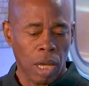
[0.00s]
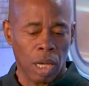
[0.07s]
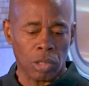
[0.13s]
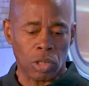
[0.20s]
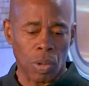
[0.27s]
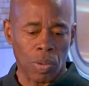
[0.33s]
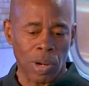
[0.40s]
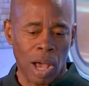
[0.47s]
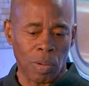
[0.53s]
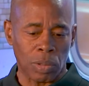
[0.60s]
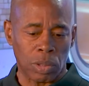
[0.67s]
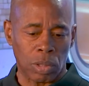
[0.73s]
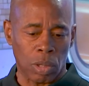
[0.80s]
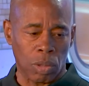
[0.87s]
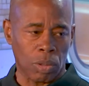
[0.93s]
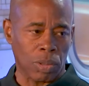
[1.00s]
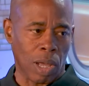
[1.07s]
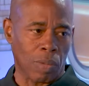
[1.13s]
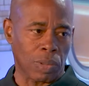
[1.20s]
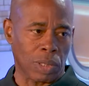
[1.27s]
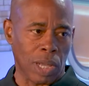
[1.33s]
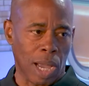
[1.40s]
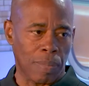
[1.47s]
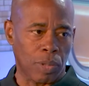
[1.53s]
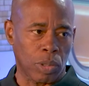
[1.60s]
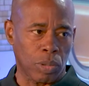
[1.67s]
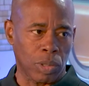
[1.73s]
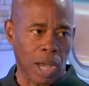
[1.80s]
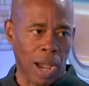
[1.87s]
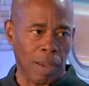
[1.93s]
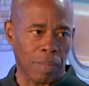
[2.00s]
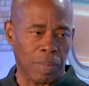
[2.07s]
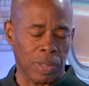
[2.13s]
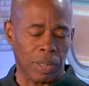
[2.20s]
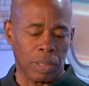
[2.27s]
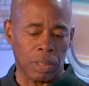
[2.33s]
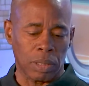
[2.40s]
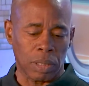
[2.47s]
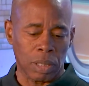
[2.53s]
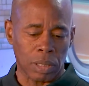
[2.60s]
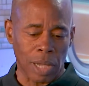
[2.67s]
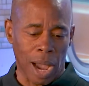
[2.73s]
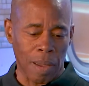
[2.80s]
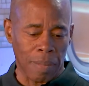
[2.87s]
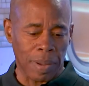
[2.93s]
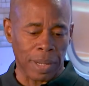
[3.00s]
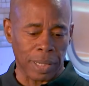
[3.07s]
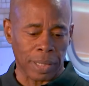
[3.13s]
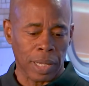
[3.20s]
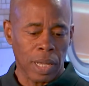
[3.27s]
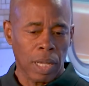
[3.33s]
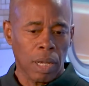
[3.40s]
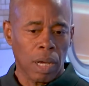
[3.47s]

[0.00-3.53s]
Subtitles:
And so when I was told I was type 2 diabetic,